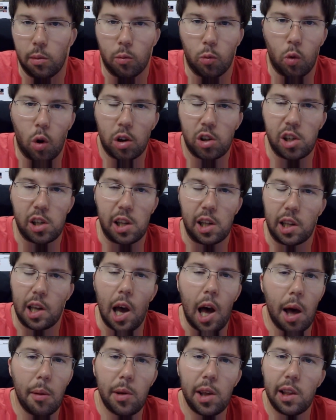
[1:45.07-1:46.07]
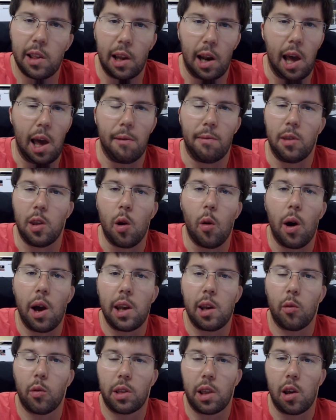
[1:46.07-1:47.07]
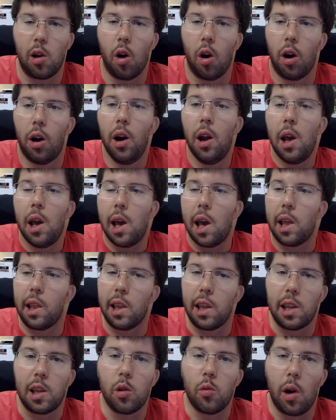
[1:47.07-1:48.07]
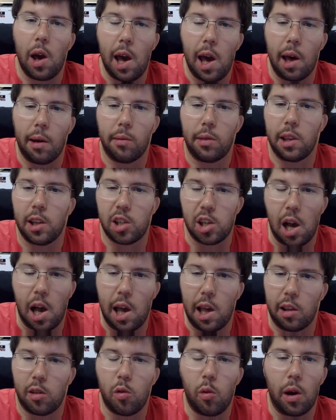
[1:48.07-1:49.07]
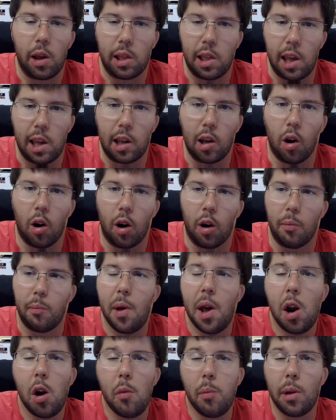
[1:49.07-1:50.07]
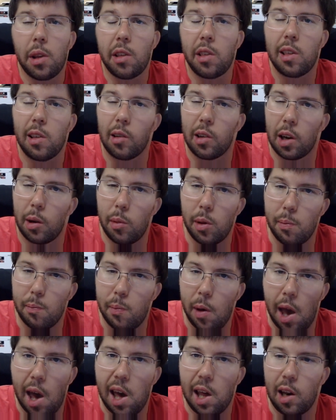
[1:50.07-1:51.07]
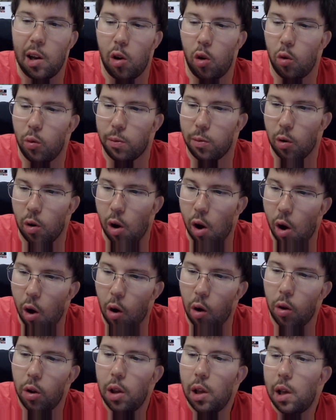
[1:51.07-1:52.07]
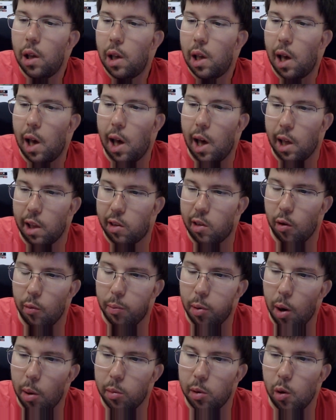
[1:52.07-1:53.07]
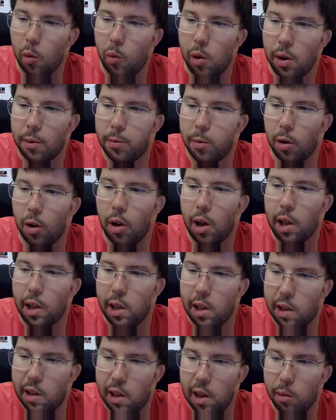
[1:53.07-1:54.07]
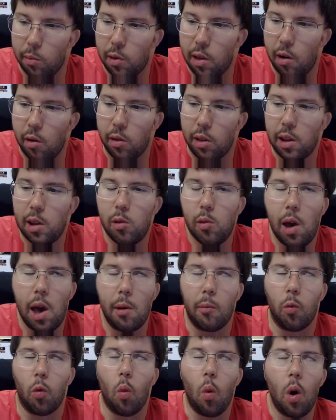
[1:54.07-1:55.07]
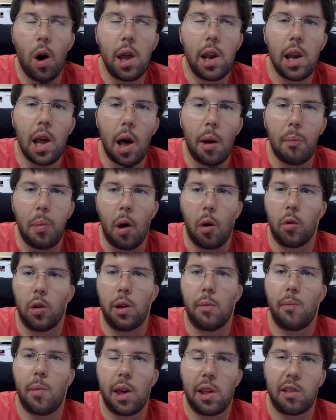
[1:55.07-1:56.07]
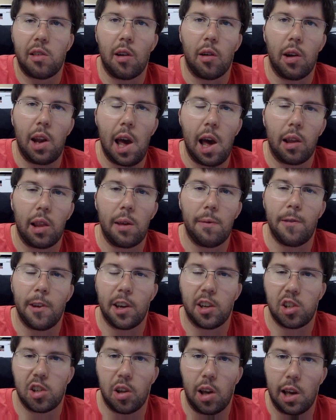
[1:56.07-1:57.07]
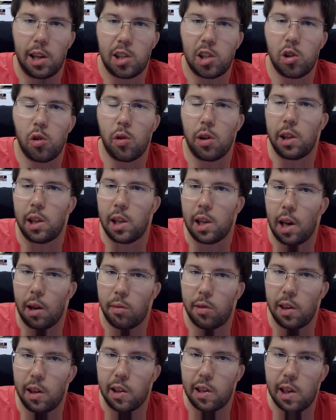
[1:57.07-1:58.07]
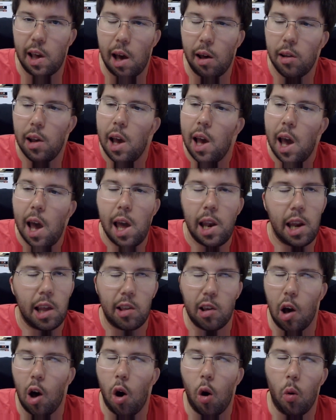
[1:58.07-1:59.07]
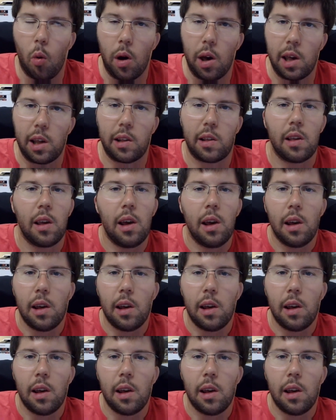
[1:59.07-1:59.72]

Washington Commies that I have no idea what they are, and then you have the Giants, who I think are better but still going to be bad overall. So probably a win for a lot of these teams there. And then you have one opponent based on how they finished last year in the NFC South. And as always,